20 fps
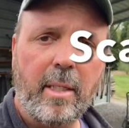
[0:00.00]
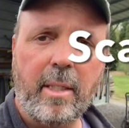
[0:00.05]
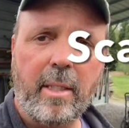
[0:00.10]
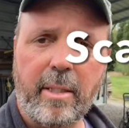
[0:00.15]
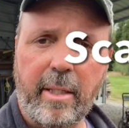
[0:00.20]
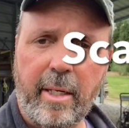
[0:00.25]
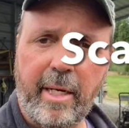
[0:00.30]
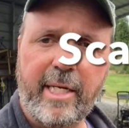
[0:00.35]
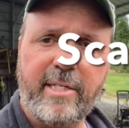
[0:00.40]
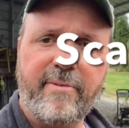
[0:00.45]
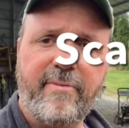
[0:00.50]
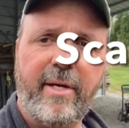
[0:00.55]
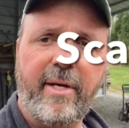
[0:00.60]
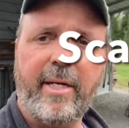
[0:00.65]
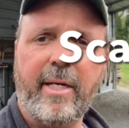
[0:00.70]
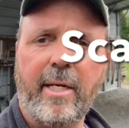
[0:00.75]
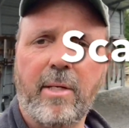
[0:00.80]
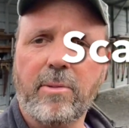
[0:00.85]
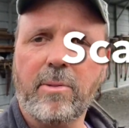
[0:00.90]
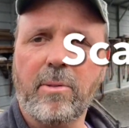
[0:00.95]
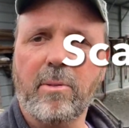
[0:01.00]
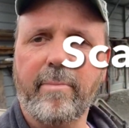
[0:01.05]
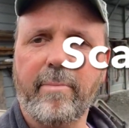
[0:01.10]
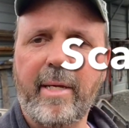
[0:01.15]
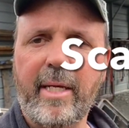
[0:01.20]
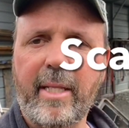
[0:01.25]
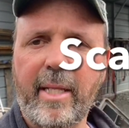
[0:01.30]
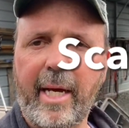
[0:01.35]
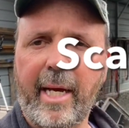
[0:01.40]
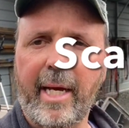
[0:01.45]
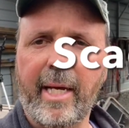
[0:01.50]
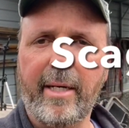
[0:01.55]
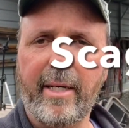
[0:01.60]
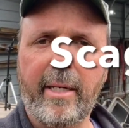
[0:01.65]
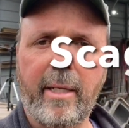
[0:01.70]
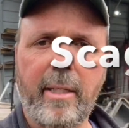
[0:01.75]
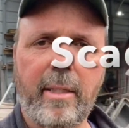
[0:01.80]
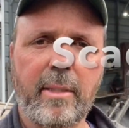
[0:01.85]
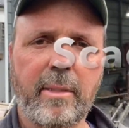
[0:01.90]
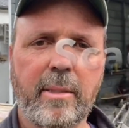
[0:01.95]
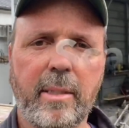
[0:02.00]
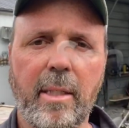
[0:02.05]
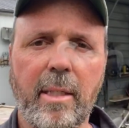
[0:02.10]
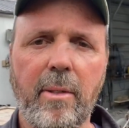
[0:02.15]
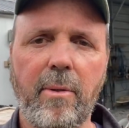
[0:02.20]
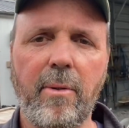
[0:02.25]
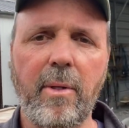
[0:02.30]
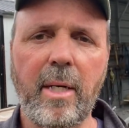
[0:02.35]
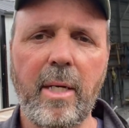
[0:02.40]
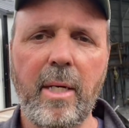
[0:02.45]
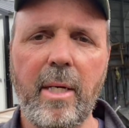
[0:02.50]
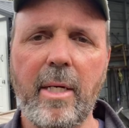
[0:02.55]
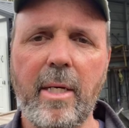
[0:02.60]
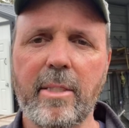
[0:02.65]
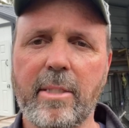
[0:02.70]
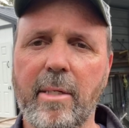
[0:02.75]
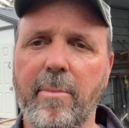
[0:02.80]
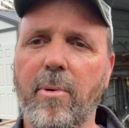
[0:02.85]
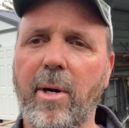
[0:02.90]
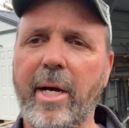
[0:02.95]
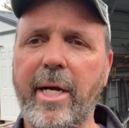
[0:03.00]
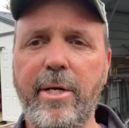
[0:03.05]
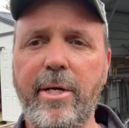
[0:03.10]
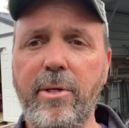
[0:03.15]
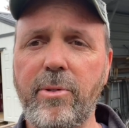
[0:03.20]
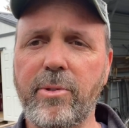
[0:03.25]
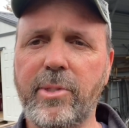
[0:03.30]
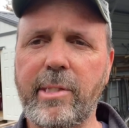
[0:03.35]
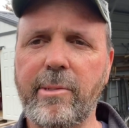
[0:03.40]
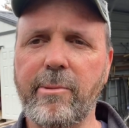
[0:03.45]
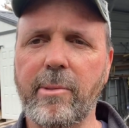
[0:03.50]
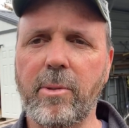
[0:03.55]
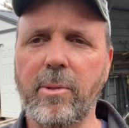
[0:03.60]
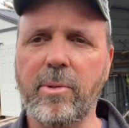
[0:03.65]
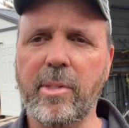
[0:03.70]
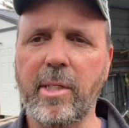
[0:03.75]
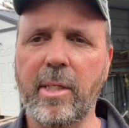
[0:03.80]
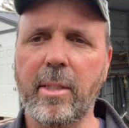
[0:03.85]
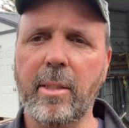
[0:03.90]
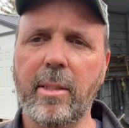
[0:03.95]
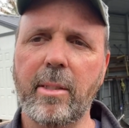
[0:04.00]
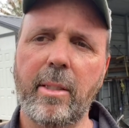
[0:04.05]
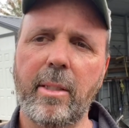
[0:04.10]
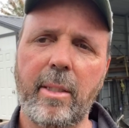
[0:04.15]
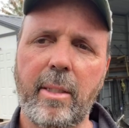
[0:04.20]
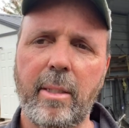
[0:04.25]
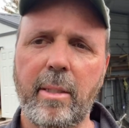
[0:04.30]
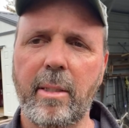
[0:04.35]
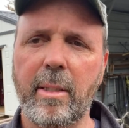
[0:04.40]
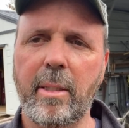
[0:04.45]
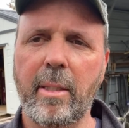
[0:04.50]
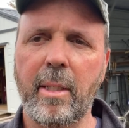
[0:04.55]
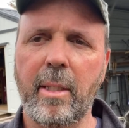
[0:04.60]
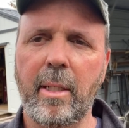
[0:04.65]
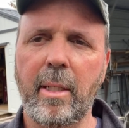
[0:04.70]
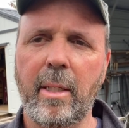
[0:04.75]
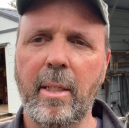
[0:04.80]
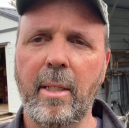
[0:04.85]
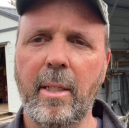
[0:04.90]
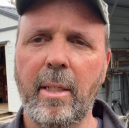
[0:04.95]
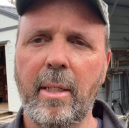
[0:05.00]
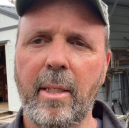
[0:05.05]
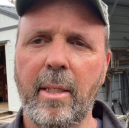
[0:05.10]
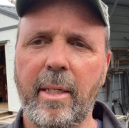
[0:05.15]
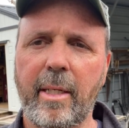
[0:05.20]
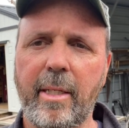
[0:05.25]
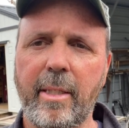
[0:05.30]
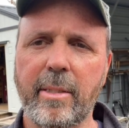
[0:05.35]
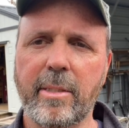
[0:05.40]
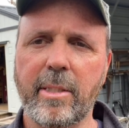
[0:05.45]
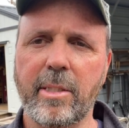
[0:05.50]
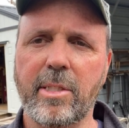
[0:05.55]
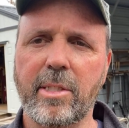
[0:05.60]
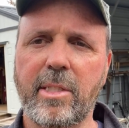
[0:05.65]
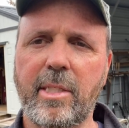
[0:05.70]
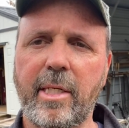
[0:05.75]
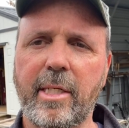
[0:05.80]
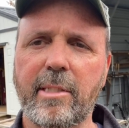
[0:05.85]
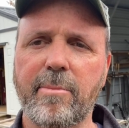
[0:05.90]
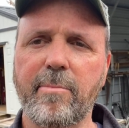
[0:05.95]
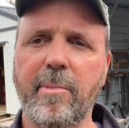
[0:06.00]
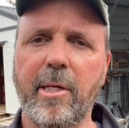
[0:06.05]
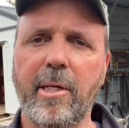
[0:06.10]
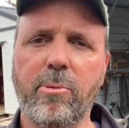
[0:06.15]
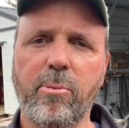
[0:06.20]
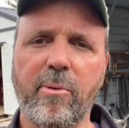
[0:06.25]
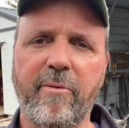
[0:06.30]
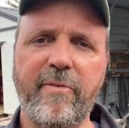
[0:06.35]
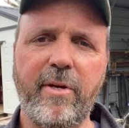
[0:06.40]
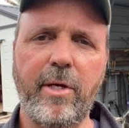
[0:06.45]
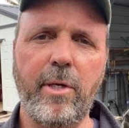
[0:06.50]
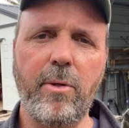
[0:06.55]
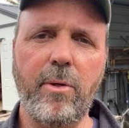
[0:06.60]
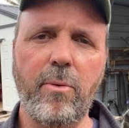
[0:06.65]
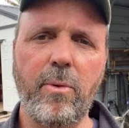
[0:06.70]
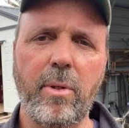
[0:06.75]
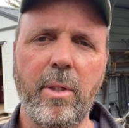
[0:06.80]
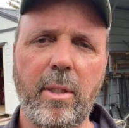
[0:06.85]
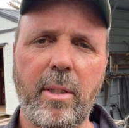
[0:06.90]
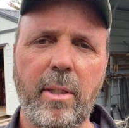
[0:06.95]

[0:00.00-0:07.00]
next video is going to be that. So it's a brand new zero turn. It's a 6-month review.